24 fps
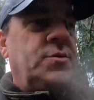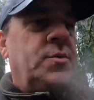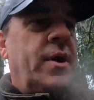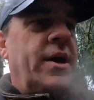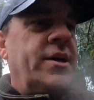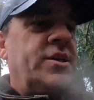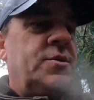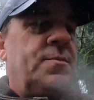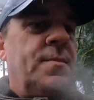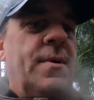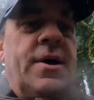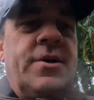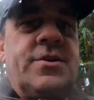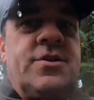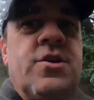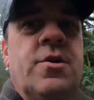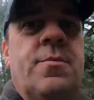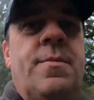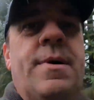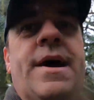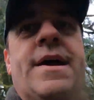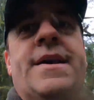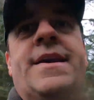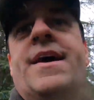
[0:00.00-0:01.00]
why it smells so
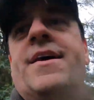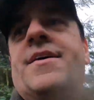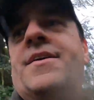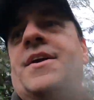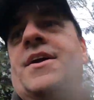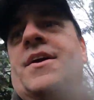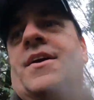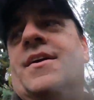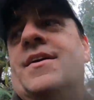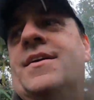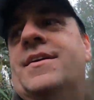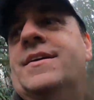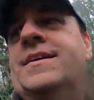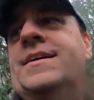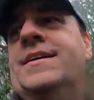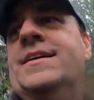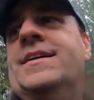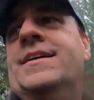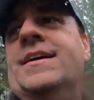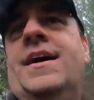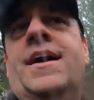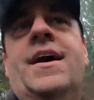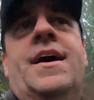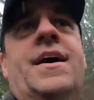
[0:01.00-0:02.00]
bad down here.
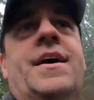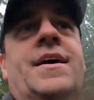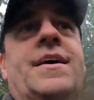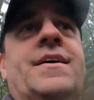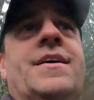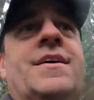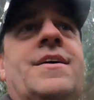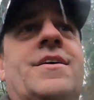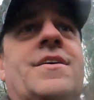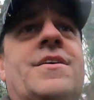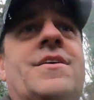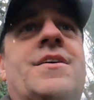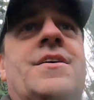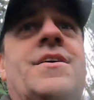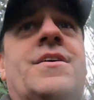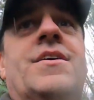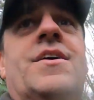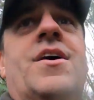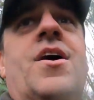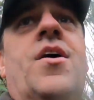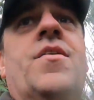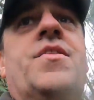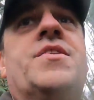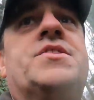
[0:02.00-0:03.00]

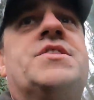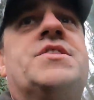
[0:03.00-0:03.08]
All the